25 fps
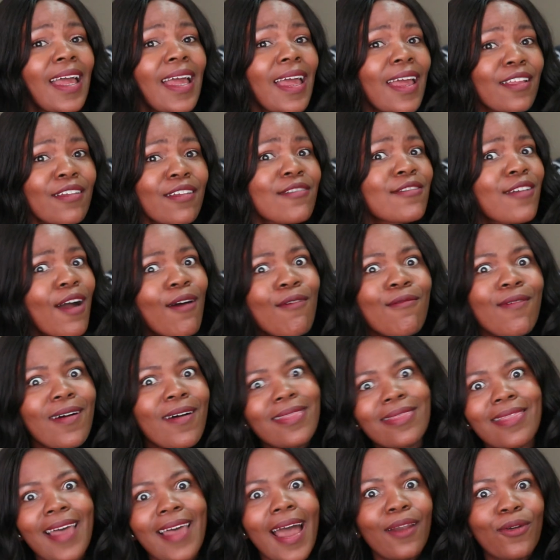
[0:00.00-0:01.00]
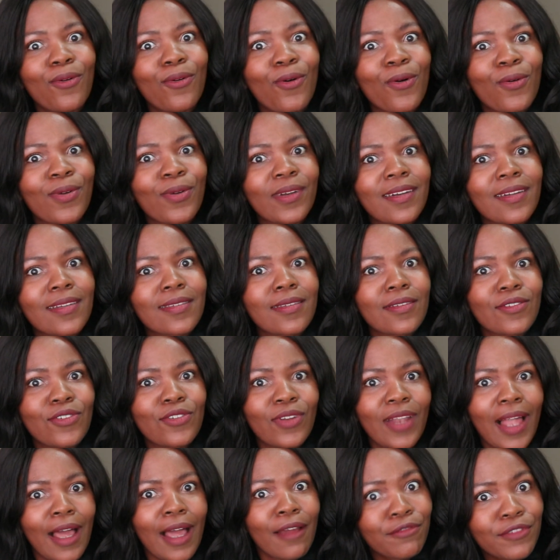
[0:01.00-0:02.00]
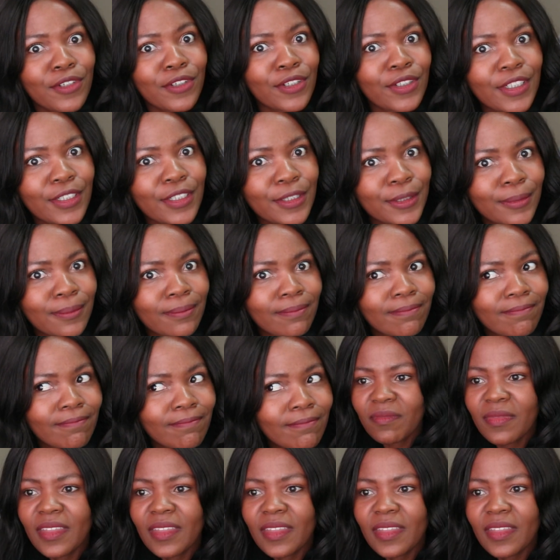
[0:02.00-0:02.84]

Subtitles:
and you don't want that awkwardness in your life, do you?